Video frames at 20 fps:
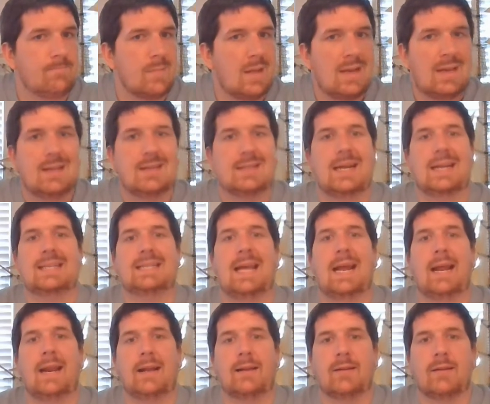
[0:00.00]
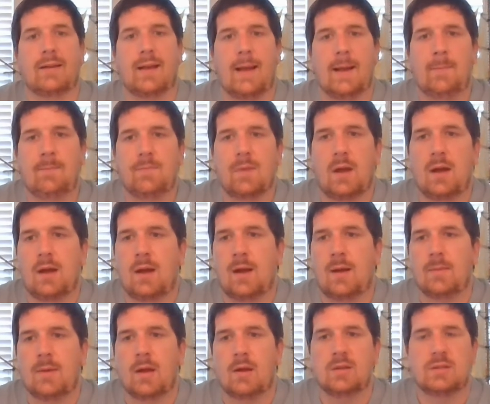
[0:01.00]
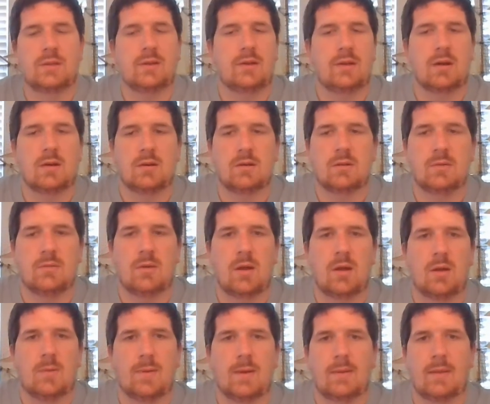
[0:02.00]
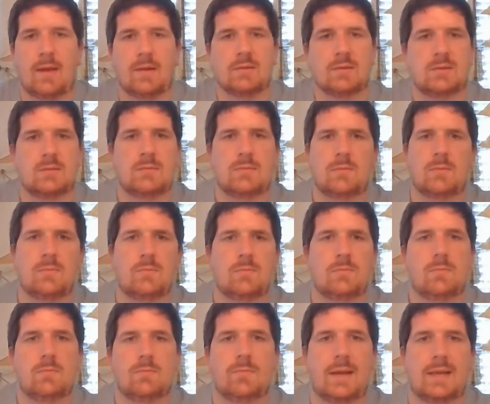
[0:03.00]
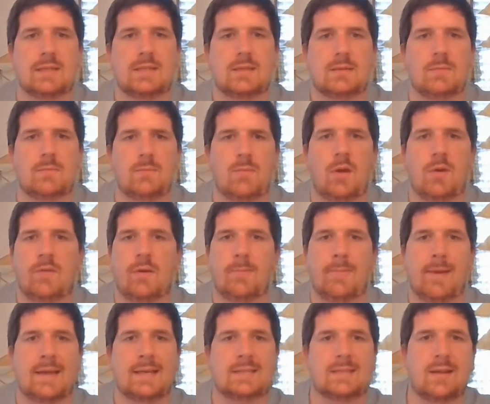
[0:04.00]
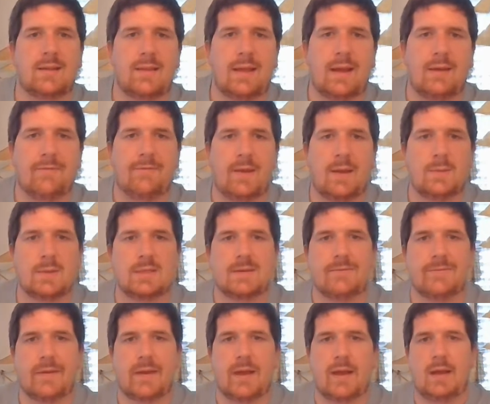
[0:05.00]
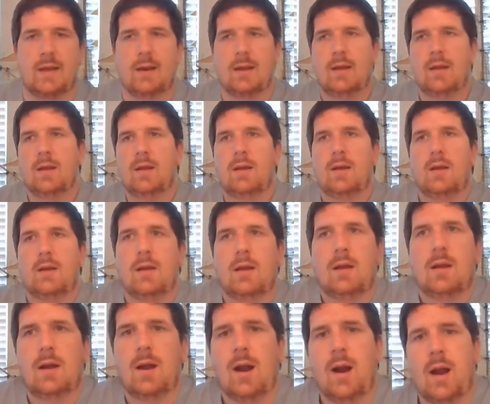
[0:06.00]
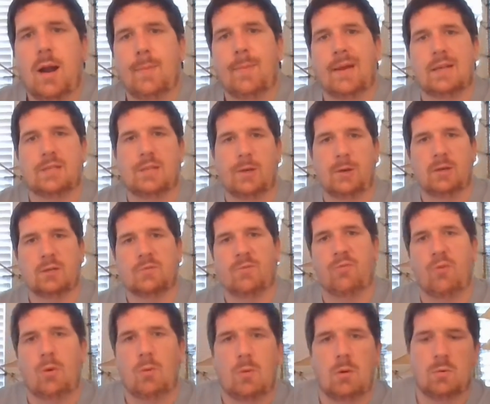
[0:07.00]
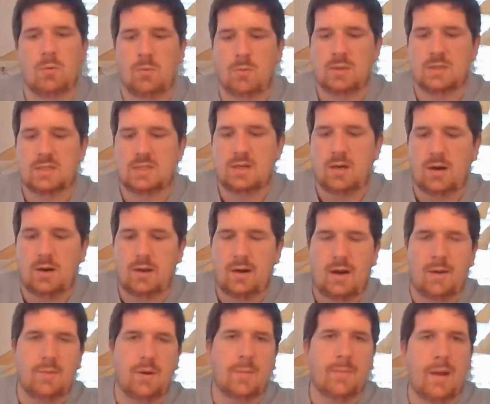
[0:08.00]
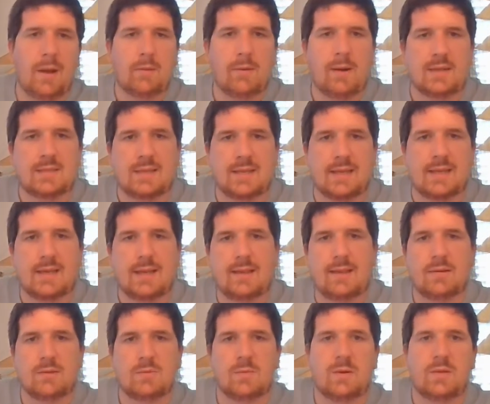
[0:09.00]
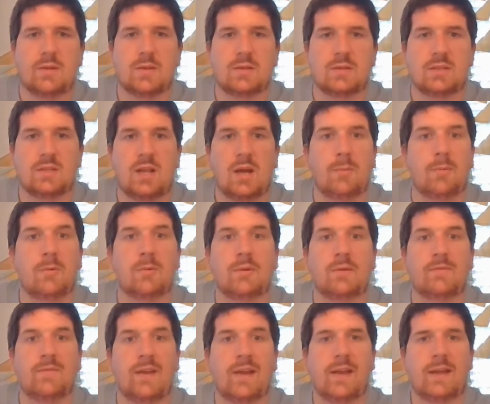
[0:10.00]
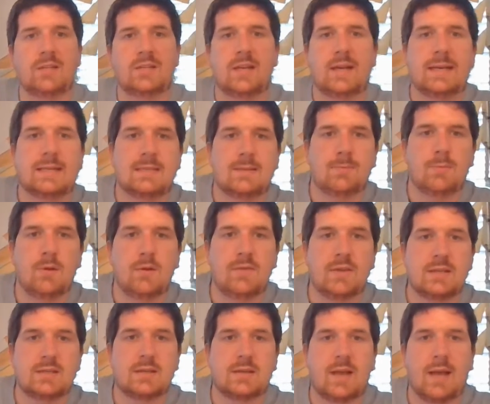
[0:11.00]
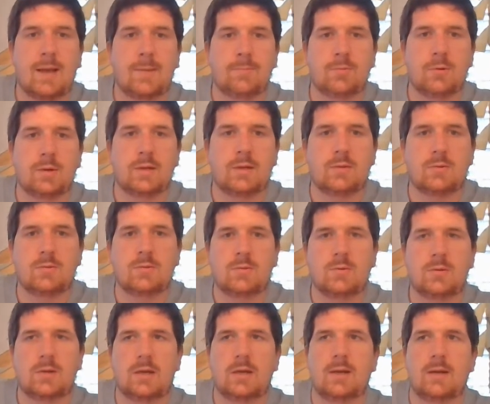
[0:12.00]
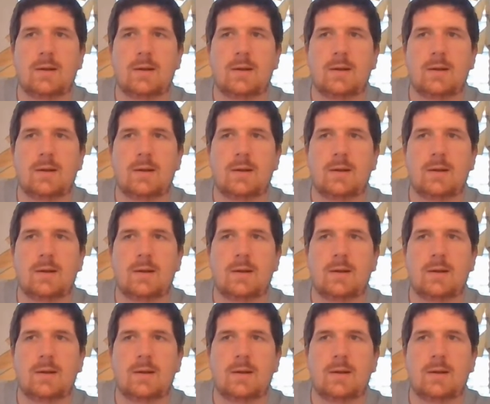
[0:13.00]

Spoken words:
Titanic, okay? Y'all are too young to know, but that was movie based on that famous event. All right, about 2 years before World War One started, I remember back when I was a kid, that was one of those double VHS movies. Okay, pretty cool.